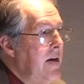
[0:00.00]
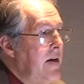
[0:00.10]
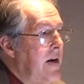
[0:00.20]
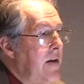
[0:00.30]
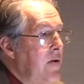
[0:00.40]

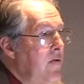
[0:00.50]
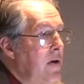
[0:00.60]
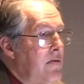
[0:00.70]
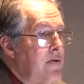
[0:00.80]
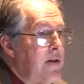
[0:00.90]
night, you
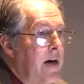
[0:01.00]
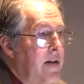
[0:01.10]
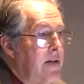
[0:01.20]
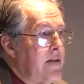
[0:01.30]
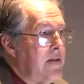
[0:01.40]
don't
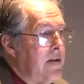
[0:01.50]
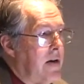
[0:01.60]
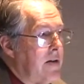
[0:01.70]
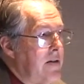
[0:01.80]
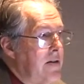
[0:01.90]
challenge the
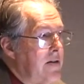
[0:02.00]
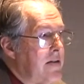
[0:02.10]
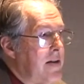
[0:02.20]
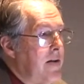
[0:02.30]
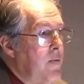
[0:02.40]
doctor and
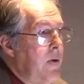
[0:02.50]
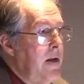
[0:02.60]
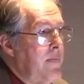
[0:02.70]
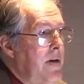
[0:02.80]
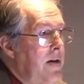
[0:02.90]
say,
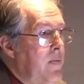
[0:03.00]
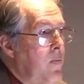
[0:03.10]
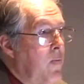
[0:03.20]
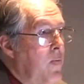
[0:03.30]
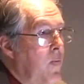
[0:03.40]
wait a minute,
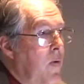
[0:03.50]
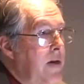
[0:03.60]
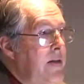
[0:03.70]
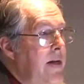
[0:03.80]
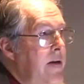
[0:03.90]

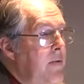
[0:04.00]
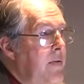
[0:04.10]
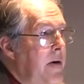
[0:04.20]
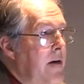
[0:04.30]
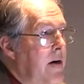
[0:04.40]
what day
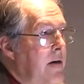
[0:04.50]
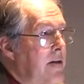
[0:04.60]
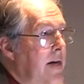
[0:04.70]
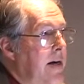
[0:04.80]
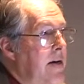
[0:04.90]
will my heart
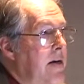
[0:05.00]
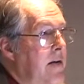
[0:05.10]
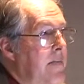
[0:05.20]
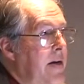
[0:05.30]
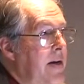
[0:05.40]
attack
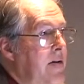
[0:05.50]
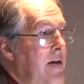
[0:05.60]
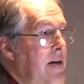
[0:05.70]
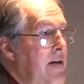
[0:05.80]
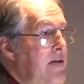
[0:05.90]
come and how
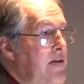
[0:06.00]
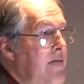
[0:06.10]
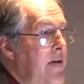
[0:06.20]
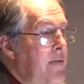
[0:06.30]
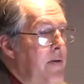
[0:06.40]

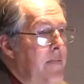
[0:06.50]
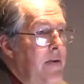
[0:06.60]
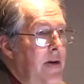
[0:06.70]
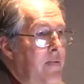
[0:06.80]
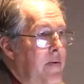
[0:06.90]
severe will it
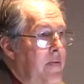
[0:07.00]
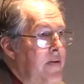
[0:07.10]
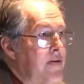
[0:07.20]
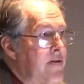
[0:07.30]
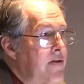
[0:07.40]
be and what will
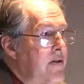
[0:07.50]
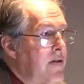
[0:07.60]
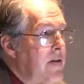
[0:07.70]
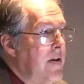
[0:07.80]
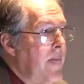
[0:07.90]
the
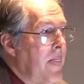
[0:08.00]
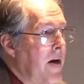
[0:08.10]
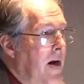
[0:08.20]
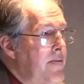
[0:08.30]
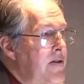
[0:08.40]
surgical
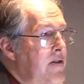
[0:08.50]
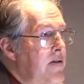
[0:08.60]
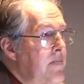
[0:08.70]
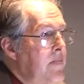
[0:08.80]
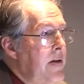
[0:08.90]

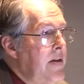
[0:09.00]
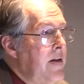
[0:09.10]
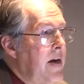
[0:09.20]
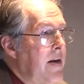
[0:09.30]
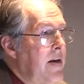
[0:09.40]
options be
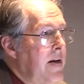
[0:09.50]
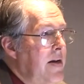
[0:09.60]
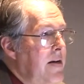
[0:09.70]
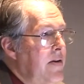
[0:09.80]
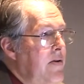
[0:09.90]
then?
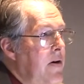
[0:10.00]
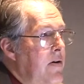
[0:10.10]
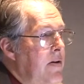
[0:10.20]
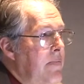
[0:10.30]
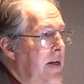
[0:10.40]
You
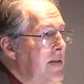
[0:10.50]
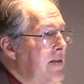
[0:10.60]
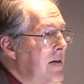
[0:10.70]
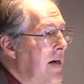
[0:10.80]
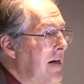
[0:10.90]
know that
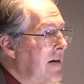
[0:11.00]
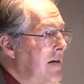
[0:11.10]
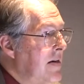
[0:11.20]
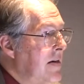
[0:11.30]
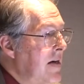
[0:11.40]
medicine, like
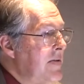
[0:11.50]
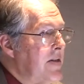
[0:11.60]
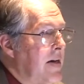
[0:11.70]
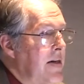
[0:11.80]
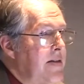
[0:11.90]
climate
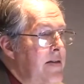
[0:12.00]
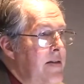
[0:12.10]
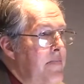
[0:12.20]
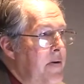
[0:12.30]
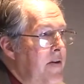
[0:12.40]
science, is
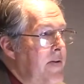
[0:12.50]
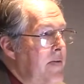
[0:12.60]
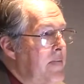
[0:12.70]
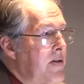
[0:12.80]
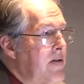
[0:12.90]

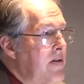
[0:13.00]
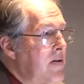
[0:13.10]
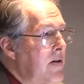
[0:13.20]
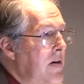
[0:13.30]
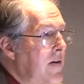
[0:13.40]
imperfect but still
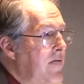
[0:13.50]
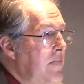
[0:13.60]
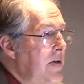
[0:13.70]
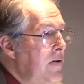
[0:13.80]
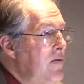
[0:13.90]
good enough to
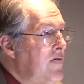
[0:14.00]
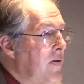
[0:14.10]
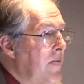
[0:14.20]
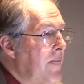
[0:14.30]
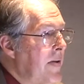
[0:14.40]
be useful.